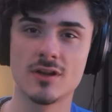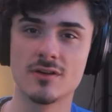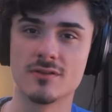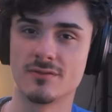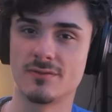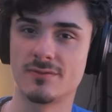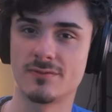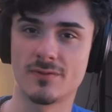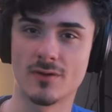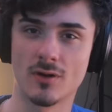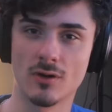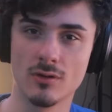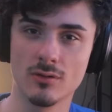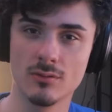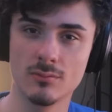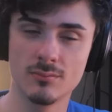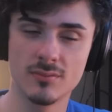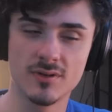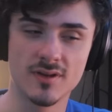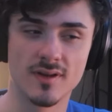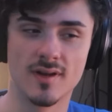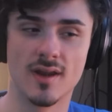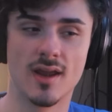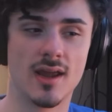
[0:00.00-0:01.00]

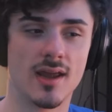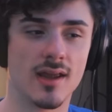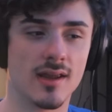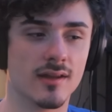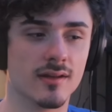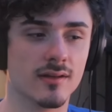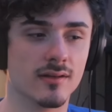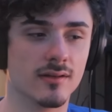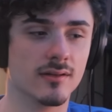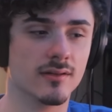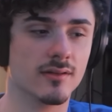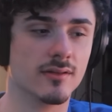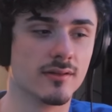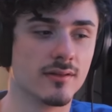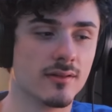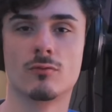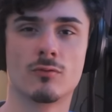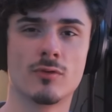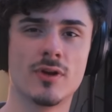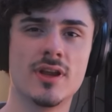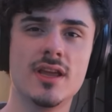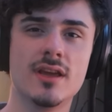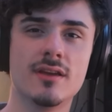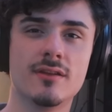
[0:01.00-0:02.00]
confirmed and
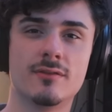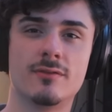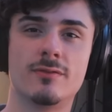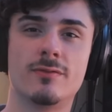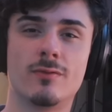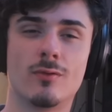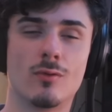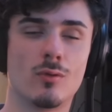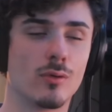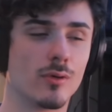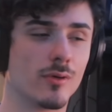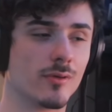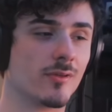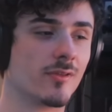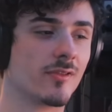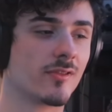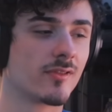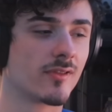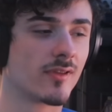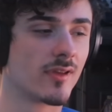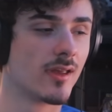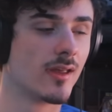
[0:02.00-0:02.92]
reinforced.